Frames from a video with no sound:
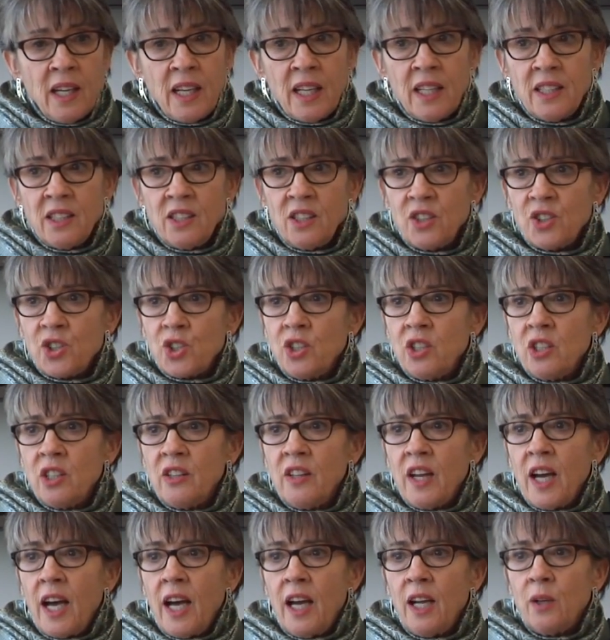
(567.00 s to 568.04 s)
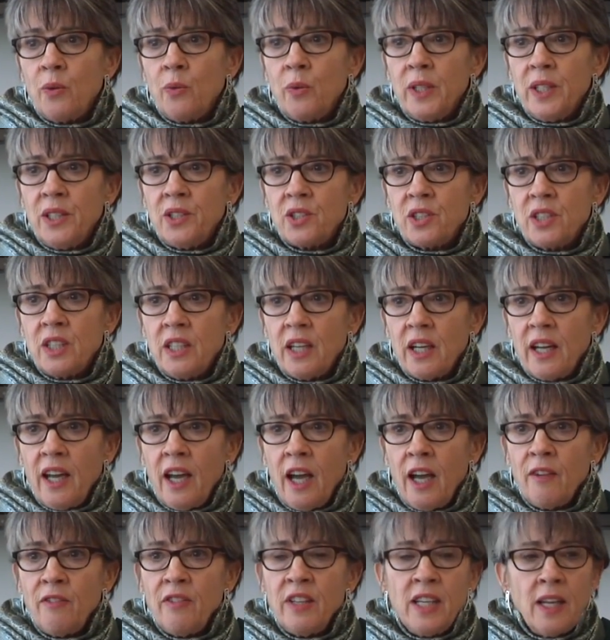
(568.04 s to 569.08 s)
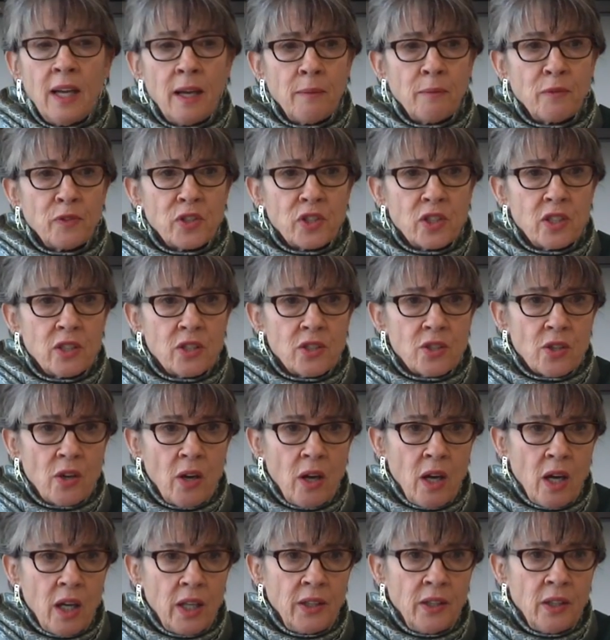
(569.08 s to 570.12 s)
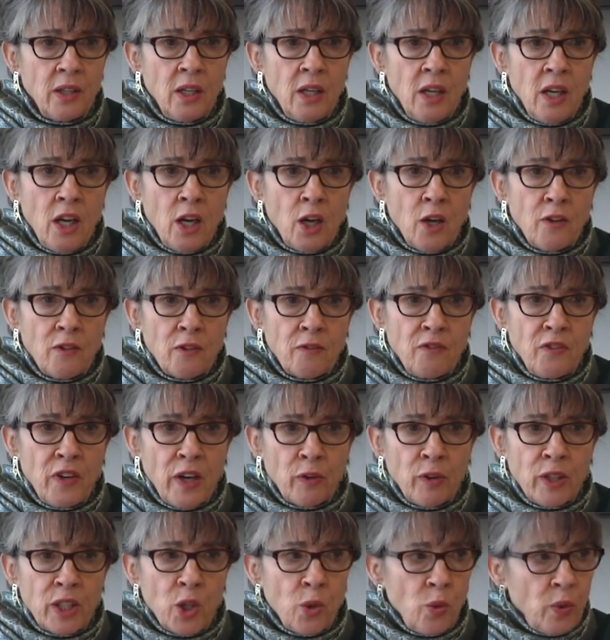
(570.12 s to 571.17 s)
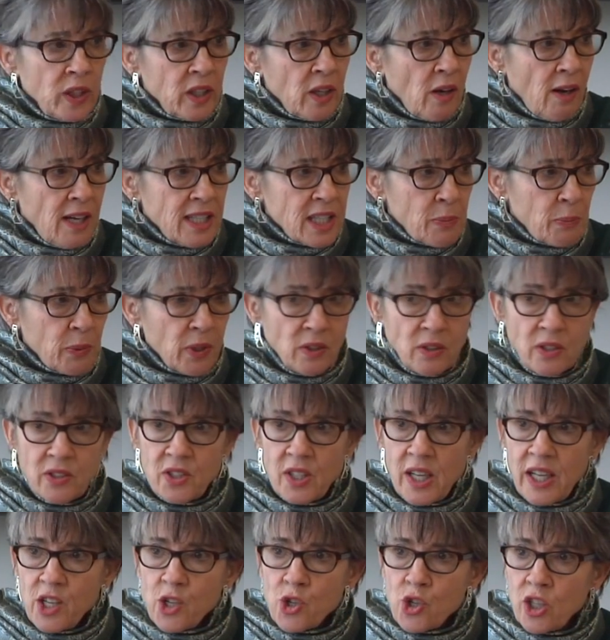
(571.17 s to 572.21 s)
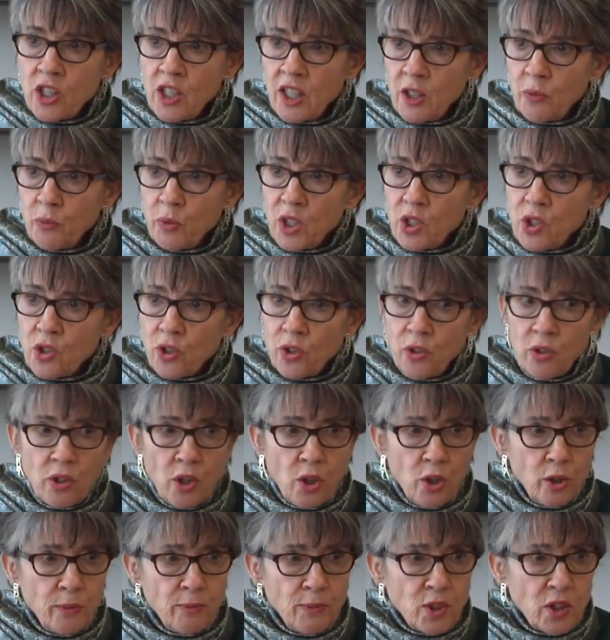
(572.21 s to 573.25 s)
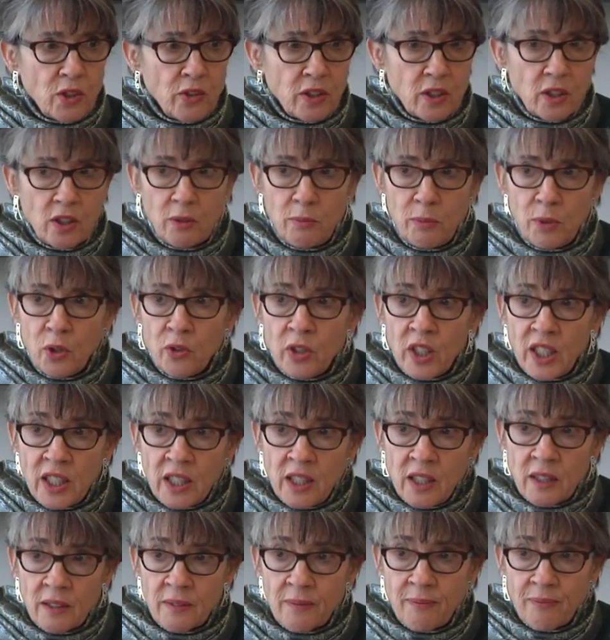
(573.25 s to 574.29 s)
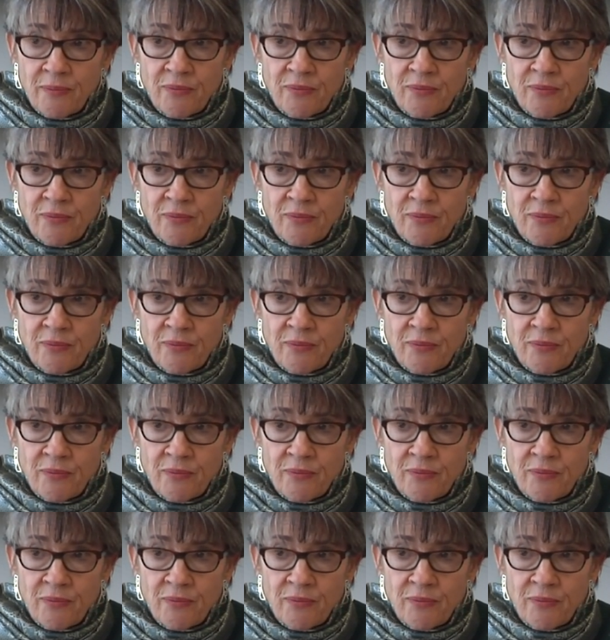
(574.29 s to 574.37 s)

In addition to that, we see a heavy emphasis on very quick hospitalization and return home to the community,